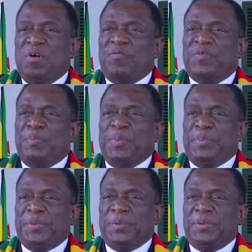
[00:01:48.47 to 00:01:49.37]
of a
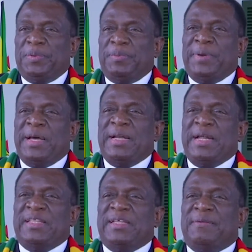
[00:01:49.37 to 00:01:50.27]
people by
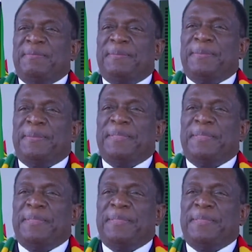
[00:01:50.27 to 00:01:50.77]
another,